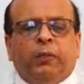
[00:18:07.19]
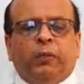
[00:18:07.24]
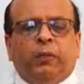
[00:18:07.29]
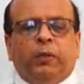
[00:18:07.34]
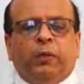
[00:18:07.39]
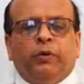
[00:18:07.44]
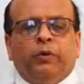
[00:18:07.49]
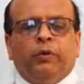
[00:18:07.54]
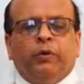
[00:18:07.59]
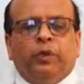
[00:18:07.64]

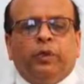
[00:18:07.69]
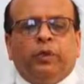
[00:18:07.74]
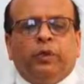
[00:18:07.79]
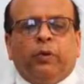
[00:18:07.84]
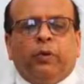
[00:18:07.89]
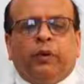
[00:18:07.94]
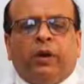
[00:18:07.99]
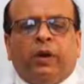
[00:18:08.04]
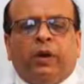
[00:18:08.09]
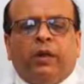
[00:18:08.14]
producing
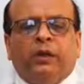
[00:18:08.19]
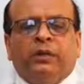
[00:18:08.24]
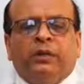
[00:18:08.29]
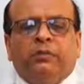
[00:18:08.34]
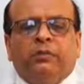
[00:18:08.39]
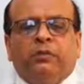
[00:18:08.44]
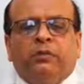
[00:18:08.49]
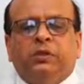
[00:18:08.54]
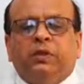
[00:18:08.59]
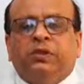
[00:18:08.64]

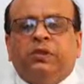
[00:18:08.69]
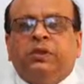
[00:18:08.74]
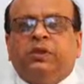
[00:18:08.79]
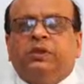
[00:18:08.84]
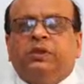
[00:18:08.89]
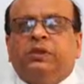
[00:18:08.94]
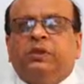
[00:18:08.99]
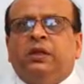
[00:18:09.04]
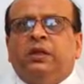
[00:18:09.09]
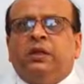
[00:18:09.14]
organisms such
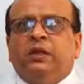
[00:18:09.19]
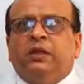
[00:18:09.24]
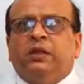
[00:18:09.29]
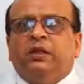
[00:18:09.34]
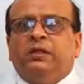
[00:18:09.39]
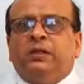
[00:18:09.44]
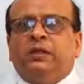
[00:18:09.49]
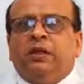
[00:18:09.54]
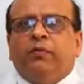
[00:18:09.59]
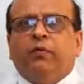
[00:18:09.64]
as
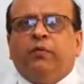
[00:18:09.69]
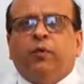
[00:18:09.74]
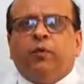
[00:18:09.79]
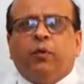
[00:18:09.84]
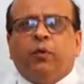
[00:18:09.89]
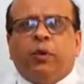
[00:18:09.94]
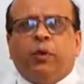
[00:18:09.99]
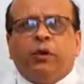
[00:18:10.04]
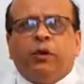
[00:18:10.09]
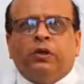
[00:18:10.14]

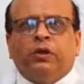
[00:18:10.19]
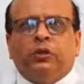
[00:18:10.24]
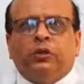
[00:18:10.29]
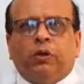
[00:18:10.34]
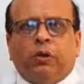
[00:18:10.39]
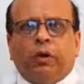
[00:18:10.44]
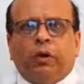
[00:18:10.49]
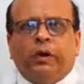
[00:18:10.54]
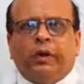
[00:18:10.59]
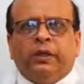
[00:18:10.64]
Staphylococcus
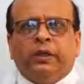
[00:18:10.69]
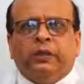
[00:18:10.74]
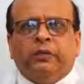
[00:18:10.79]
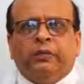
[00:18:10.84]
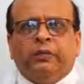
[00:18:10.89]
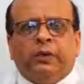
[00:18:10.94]
aureus,